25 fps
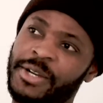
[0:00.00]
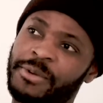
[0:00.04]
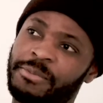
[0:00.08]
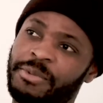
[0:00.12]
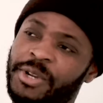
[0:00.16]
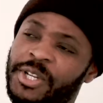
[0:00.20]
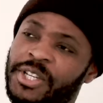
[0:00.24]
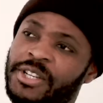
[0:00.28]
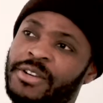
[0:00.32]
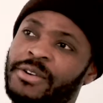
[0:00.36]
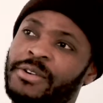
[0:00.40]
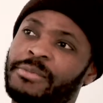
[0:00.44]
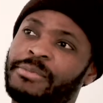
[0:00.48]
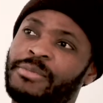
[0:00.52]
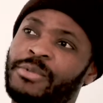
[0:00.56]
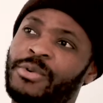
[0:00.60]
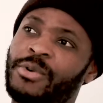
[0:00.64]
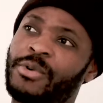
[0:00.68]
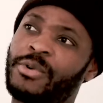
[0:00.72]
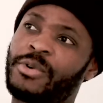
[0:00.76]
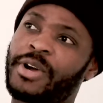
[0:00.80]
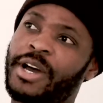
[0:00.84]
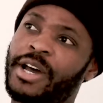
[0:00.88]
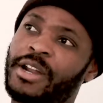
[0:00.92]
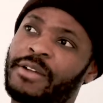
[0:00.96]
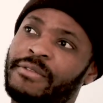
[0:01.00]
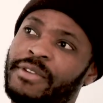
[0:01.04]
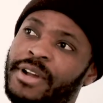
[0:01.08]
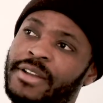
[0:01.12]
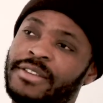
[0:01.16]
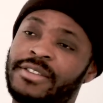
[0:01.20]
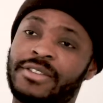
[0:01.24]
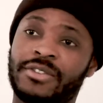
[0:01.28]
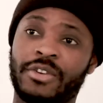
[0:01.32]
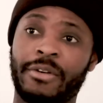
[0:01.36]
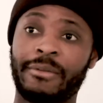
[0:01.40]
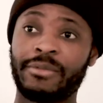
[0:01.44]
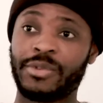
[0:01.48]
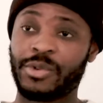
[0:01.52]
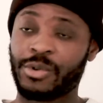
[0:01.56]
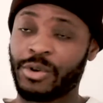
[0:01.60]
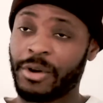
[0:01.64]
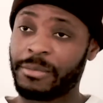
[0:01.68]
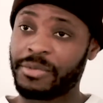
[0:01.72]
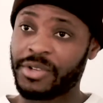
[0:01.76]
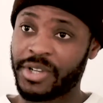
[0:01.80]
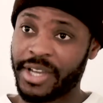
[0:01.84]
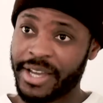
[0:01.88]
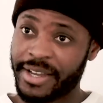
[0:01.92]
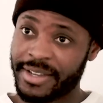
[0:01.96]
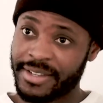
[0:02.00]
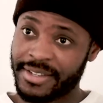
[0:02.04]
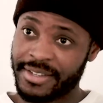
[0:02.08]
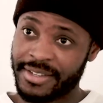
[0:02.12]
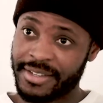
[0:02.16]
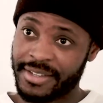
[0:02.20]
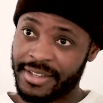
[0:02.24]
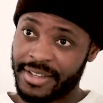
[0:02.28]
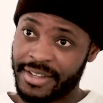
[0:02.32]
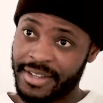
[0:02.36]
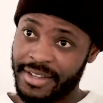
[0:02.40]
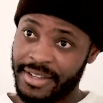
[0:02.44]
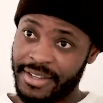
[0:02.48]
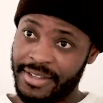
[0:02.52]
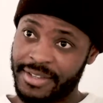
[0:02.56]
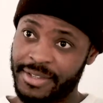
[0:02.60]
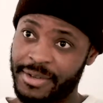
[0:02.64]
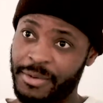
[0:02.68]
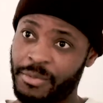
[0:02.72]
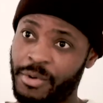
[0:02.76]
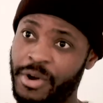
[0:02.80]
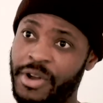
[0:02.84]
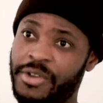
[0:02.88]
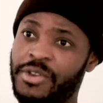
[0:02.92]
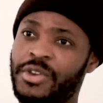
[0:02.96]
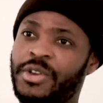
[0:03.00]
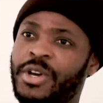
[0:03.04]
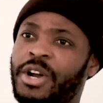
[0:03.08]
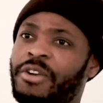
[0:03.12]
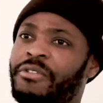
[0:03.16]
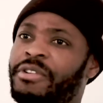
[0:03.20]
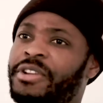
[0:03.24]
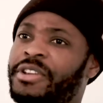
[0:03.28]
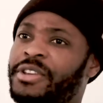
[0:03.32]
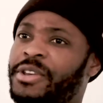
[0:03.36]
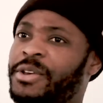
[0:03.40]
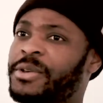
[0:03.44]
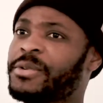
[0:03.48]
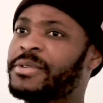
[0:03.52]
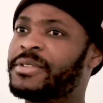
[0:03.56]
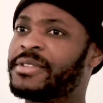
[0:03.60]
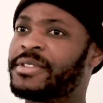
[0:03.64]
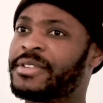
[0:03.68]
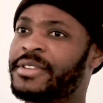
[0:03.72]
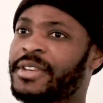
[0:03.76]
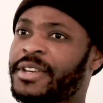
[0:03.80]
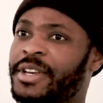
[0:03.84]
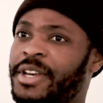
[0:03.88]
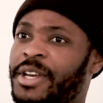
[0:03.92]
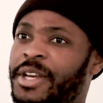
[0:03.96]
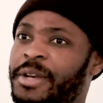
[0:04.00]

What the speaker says: which are more kind of like sculptural objects. So work you can't really use.